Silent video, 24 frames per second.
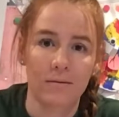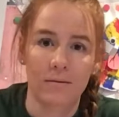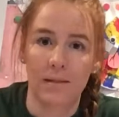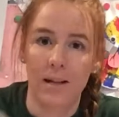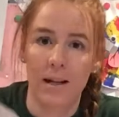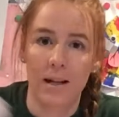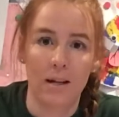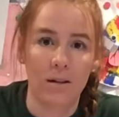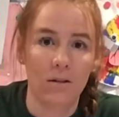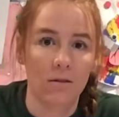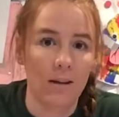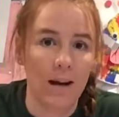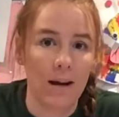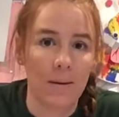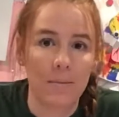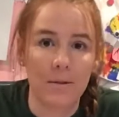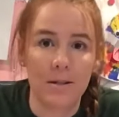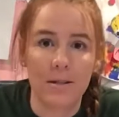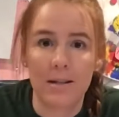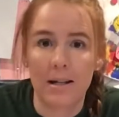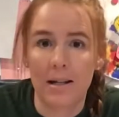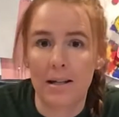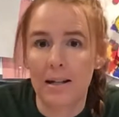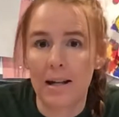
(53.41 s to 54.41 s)
They can grab a
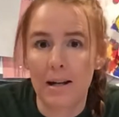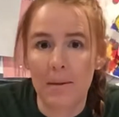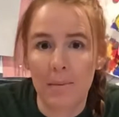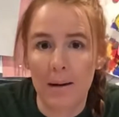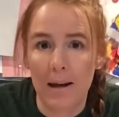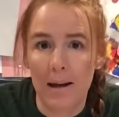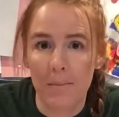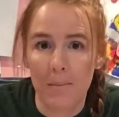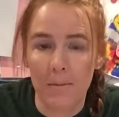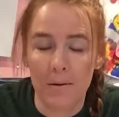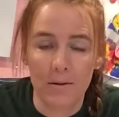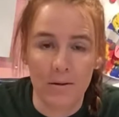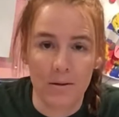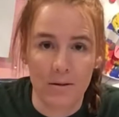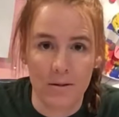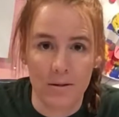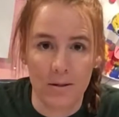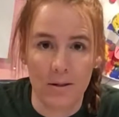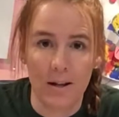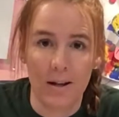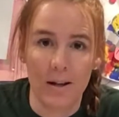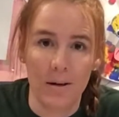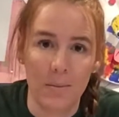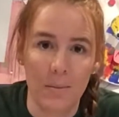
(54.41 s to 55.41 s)
Sunday paper. There's a
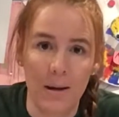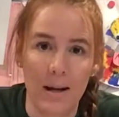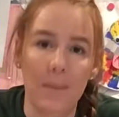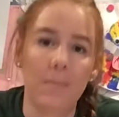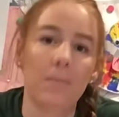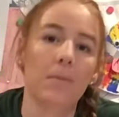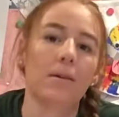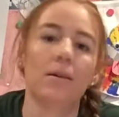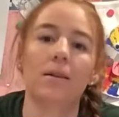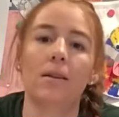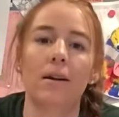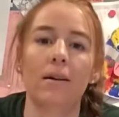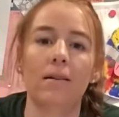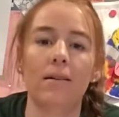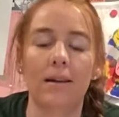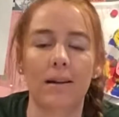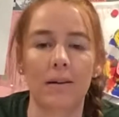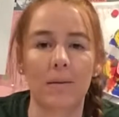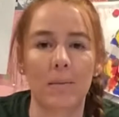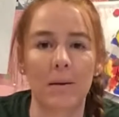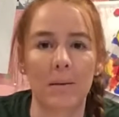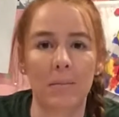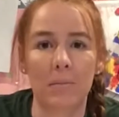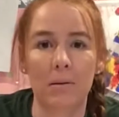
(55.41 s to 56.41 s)
lot of paper in there.
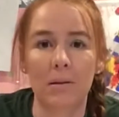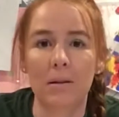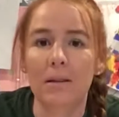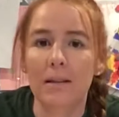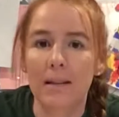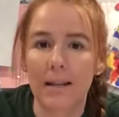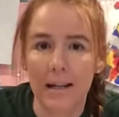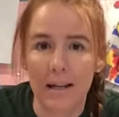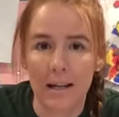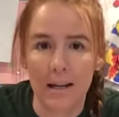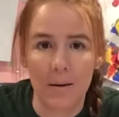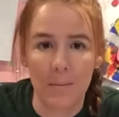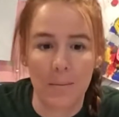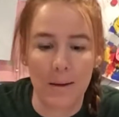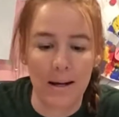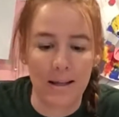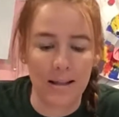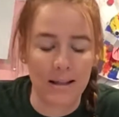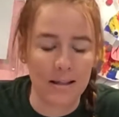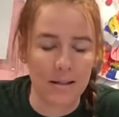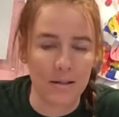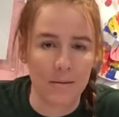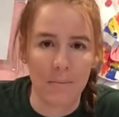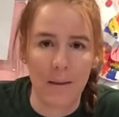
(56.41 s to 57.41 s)
That'll be plenty to
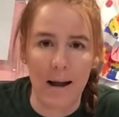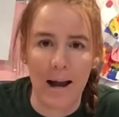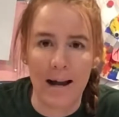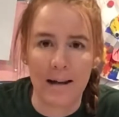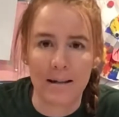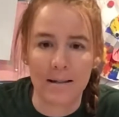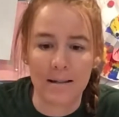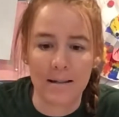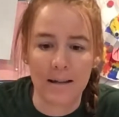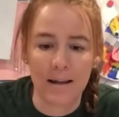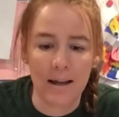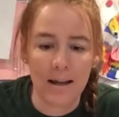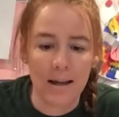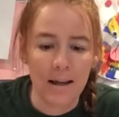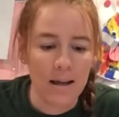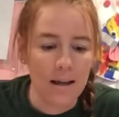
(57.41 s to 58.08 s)
make this mask.